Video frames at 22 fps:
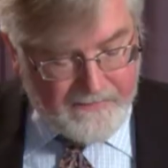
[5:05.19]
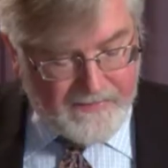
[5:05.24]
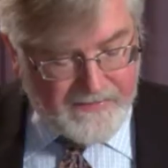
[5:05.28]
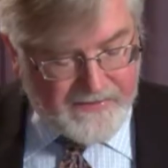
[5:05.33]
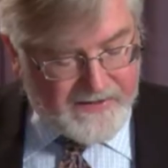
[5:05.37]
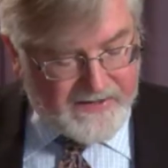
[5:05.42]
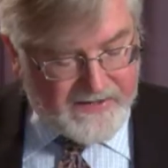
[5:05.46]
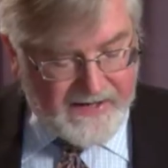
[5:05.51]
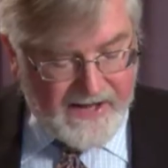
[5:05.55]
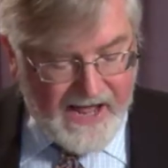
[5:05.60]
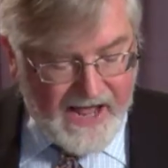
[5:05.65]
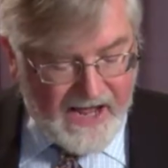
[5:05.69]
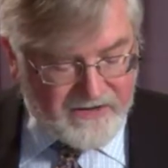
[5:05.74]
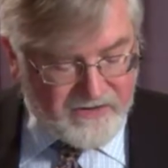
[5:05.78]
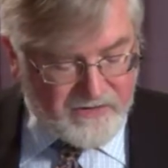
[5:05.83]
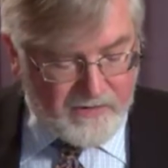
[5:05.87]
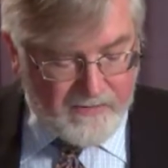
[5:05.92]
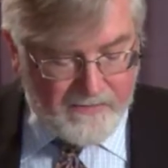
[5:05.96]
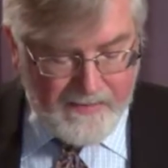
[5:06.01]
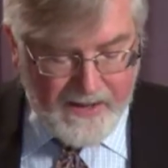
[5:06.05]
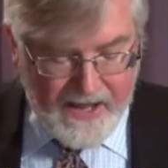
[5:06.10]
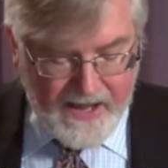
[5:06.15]
But the
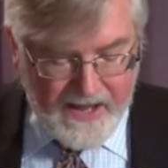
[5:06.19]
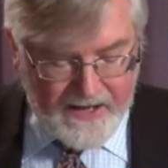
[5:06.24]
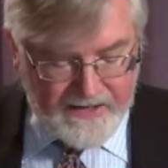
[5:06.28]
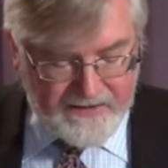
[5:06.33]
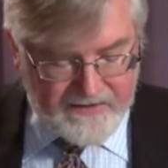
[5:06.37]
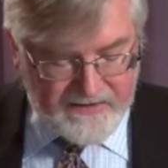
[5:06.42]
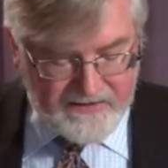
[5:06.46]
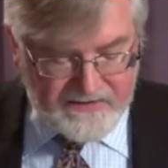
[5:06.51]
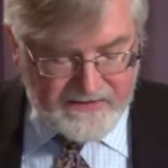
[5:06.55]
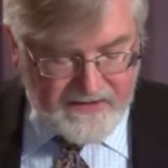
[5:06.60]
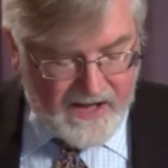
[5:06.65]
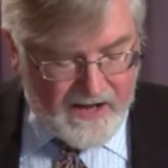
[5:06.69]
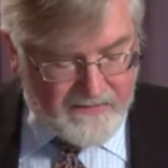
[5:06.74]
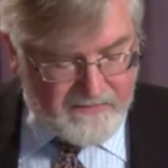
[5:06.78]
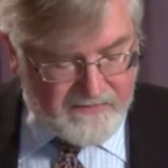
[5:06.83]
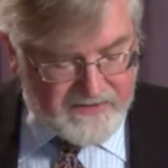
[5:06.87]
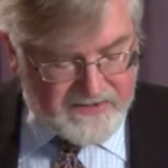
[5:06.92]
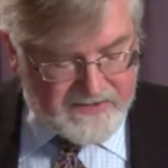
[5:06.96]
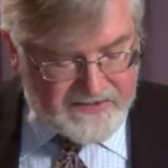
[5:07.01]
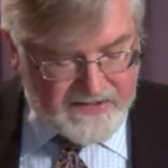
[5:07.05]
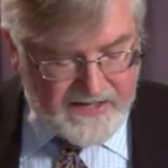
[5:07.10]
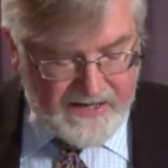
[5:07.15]
natural man does not
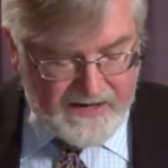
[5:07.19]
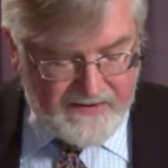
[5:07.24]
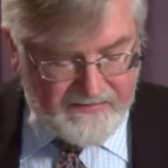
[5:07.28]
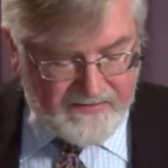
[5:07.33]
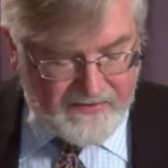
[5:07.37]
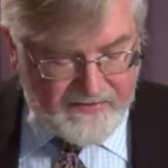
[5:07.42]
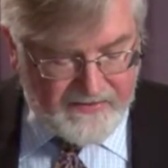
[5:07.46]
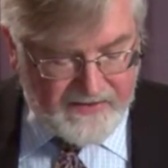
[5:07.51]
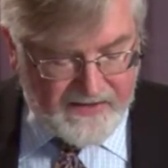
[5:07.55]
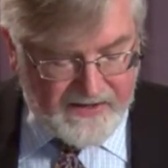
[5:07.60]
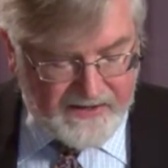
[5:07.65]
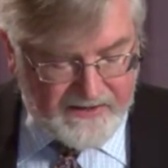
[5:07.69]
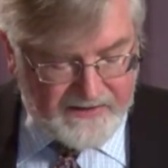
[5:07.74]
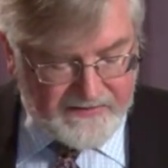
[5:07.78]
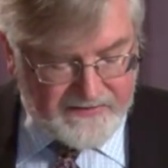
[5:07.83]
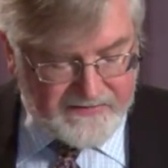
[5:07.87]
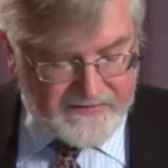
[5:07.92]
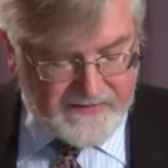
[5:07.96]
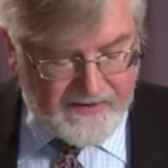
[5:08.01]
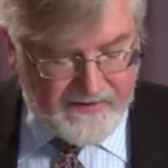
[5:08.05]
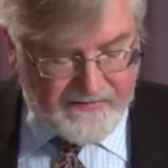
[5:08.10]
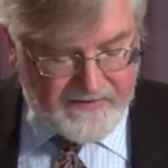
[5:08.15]
receive the
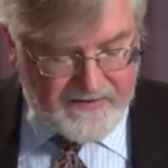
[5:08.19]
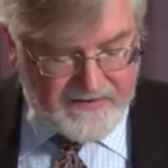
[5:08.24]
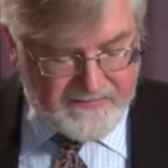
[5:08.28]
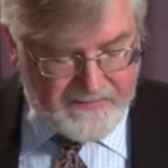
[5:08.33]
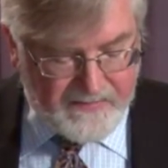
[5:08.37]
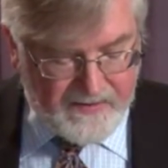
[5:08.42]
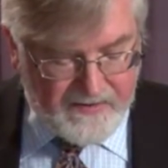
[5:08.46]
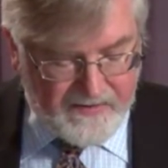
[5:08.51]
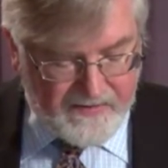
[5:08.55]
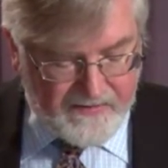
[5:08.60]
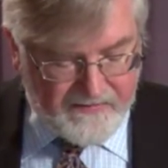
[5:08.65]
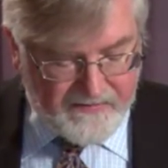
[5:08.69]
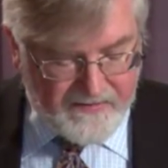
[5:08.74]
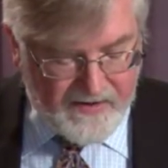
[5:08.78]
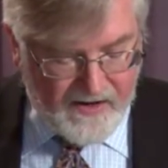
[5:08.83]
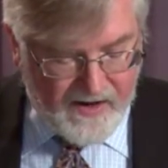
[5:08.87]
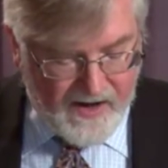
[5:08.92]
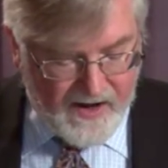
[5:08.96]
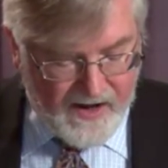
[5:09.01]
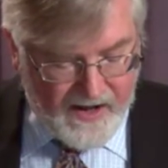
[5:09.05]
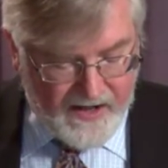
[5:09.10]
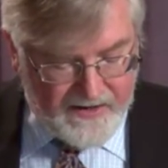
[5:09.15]
things of the Spirit of
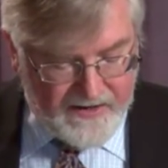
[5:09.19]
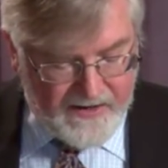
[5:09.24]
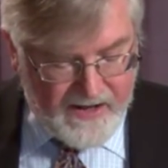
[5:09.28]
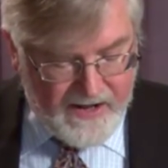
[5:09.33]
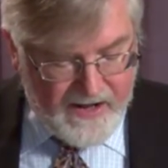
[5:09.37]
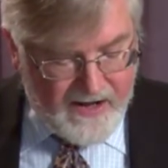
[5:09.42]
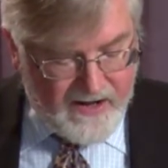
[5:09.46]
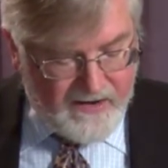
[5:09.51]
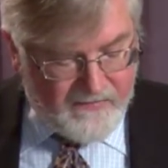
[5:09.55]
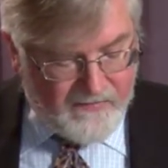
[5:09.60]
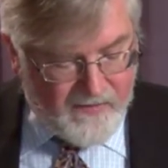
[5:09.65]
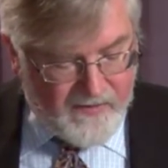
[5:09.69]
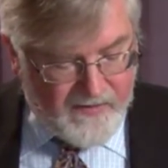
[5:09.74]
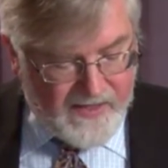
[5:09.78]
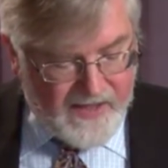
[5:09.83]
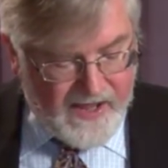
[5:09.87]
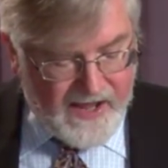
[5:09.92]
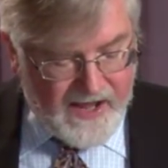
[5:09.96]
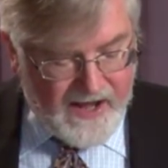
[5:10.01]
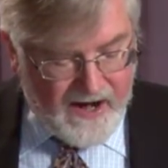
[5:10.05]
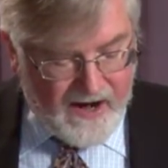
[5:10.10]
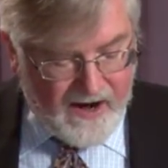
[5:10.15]
God, for
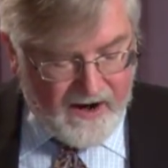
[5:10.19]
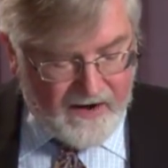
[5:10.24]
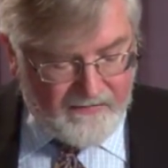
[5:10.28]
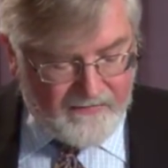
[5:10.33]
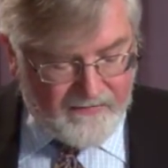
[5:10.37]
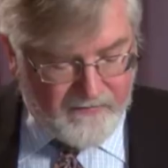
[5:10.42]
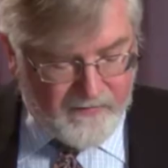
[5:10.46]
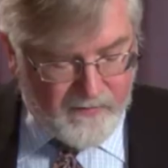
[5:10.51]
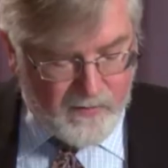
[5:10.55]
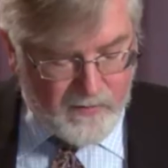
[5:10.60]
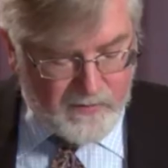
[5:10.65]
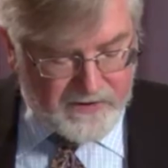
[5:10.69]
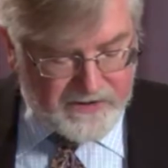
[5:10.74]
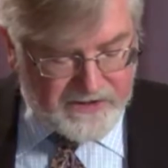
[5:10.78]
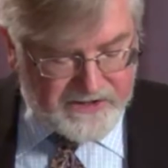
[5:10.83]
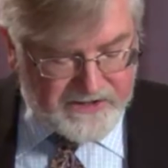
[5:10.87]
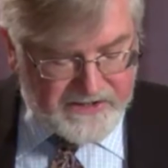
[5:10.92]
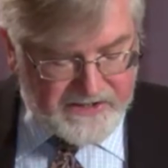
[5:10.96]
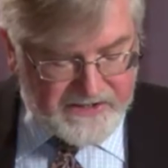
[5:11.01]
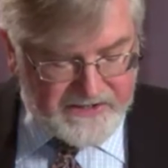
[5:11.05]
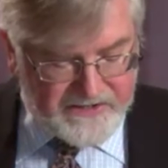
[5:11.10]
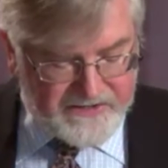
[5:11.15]
they are
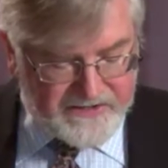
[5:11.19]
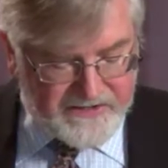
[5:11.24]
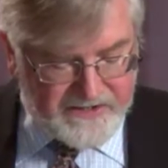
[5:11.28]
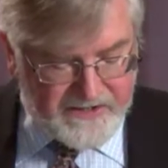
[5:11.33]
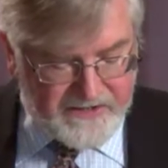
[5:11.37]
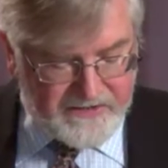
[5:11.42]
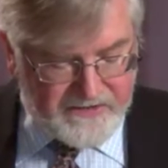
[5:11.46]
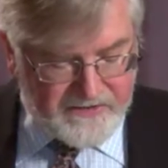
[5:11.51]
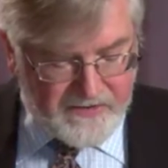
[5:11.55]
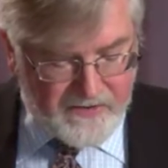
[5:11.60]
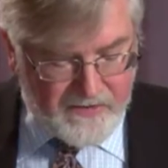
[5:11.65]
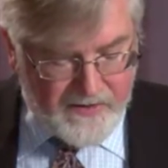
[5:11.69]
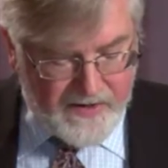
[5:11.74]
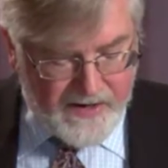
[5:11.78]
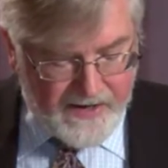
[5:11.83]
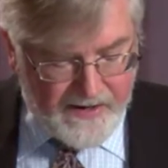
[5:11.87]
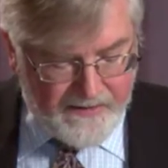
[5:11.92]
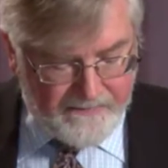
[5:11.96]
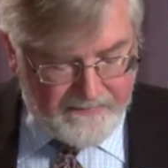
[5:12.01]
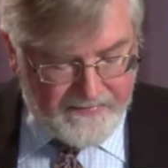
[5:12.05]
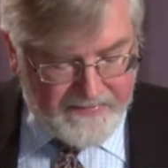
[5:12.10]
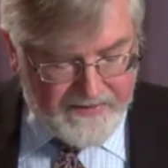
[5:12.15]
foolishness to
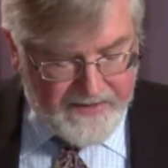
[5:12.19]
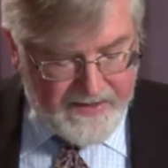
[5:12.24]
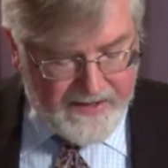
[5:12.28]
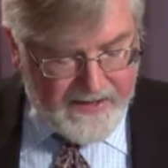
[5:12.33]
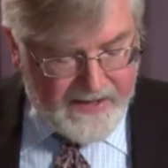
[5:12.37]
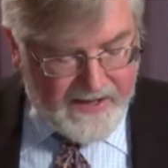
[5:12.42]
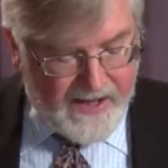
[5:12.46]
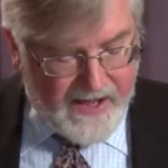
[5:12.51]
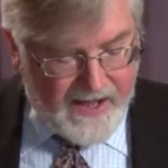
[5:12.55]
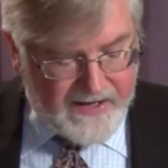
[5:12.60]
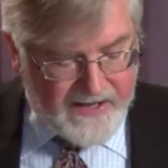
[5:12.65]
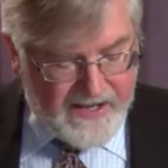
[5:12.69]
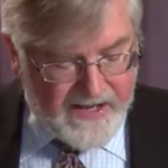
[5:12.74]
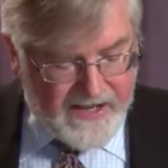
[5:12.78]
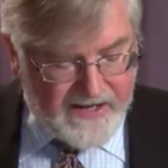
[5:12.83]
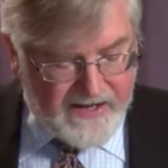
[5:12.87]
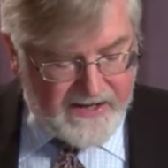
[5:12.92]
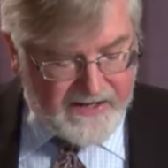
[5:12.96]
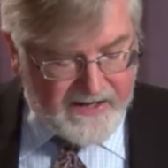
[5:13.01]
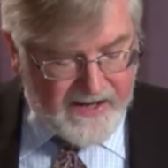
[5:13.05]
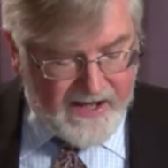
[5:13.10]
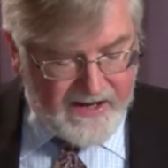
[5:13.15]
him, and
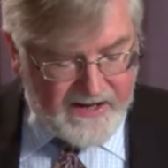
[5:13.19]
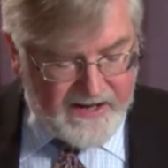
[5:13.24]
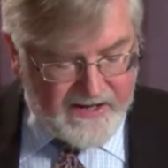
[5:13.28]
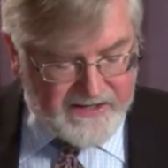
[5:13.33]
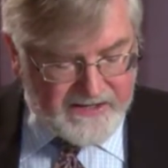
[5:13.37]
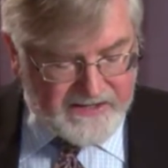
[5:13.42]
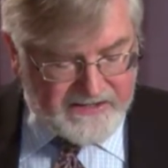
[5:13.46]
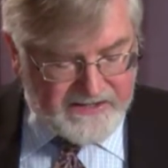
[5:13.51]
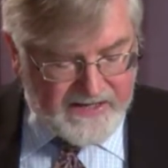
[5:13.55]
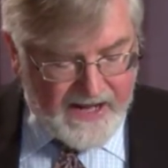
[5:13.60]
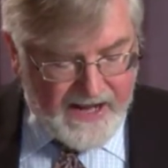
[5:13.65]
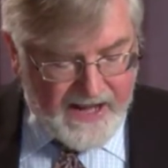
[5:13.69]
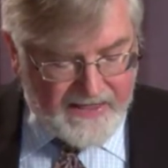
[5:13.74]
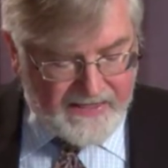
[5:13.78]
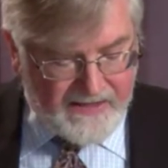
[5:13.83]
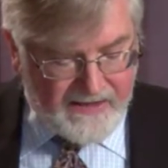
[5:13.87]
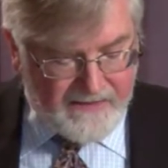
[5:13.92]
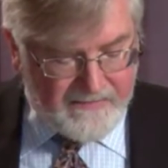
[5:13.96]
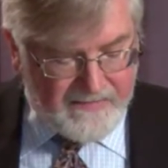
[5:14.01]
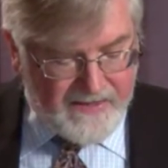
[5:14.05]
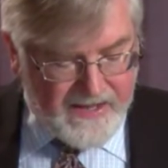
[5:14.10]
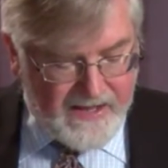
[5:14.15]
he cannot understand
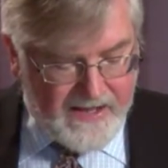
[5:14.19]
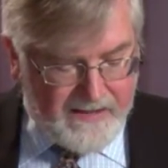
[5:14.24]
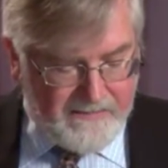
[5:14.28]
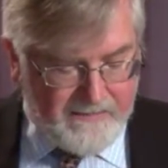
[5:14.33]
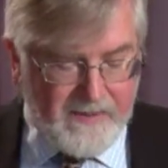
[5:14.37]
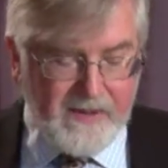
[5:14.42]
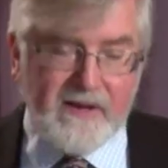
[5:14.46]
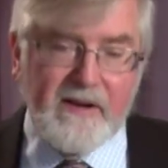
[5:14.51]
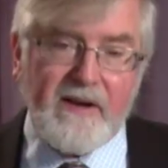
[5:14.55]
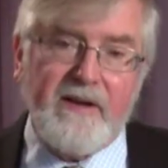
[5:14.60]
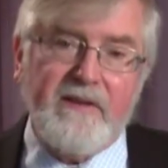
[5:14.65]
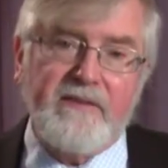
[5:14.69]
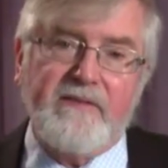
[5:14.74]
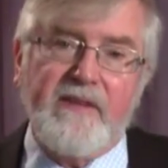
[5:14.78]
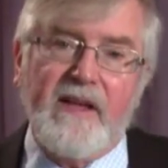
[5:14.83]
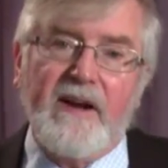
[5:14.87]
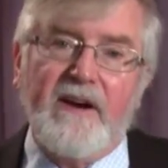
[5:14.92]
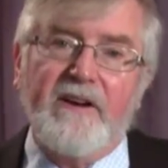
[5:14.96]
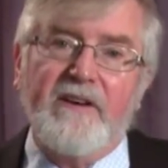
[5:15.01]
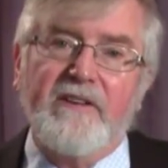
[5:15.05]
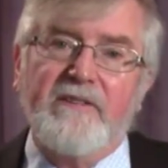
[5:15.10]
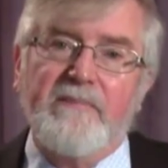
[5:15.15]
them because
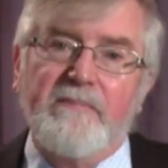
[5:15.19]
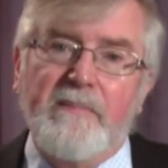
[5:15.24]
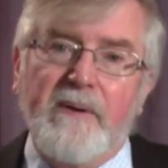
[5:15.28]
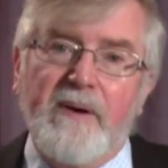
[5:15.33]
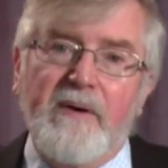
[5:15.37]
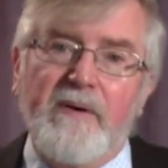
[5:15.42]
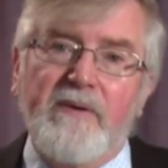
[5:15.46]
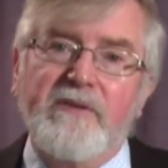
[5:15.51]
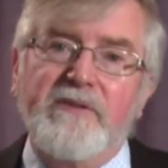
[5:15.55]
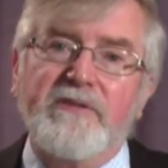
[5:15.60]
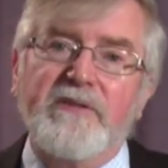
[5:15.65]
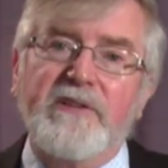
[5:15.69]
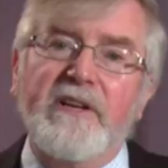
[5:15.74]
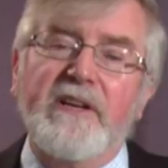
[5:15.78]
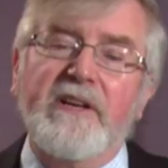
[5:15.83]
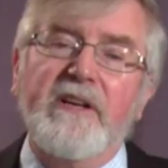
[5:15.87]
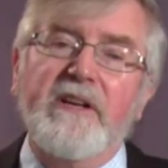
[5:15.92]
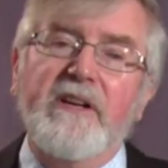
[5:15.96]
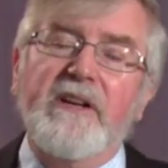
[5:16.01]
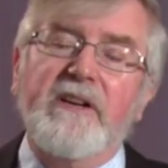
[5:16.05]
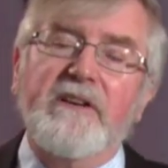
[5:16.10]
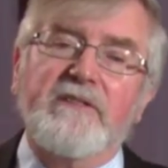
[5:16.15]
they are
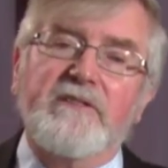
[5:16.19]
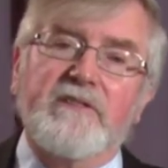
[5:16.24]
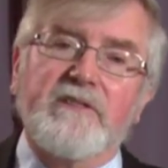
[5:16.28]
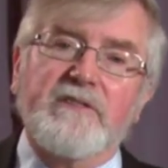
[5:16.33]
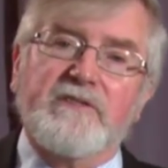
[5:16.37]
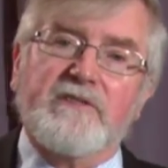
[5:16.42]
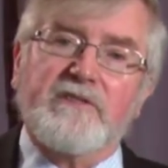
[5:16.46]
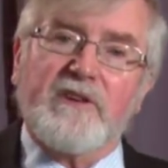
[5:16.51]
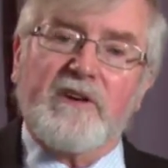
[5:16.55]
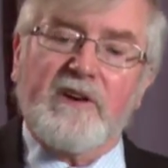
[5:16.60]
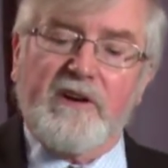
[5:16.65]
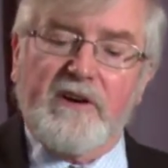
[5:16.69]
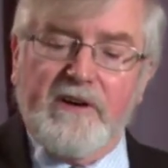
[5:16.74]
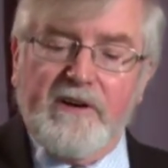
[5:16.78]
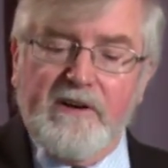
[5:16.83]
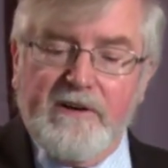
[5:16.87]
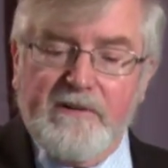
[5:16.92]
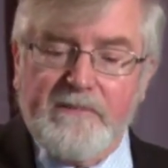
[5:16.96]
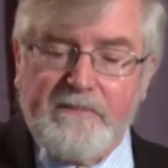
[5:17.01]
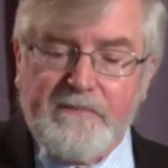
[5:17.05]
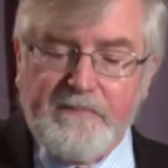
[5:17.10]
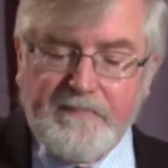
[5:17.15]
spiritually
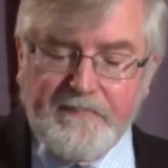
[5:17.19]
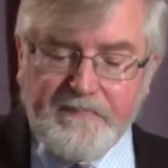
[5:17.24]
discerned.